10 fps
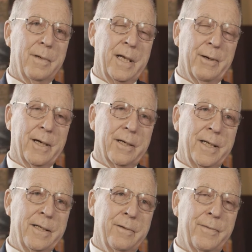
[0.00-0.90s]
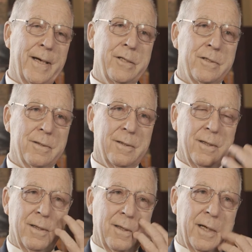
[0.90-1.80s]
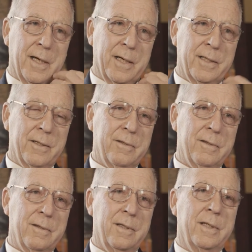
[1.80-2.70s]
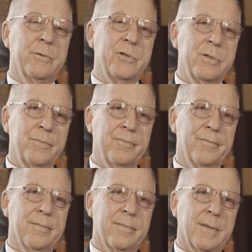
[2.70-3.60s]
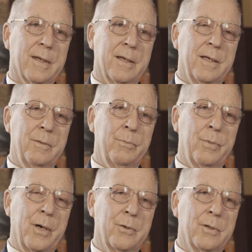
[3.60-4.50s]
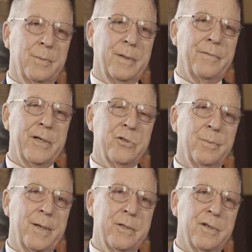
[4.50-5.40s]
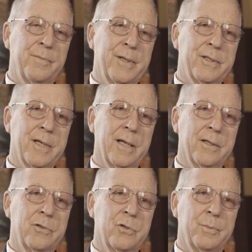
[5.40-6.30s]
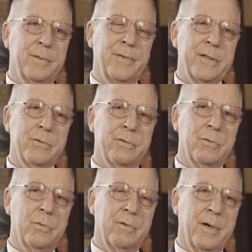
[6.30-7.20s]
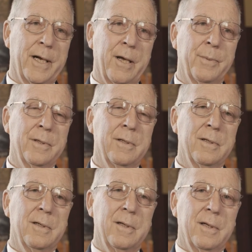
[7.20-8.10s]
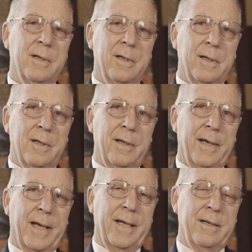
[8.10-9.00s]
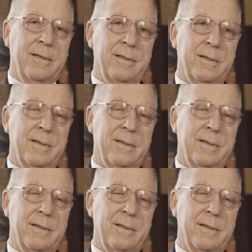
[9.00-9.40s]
anyway, I got hit in the face, and it broke all of my facial bones off my skull and tore my face right open. And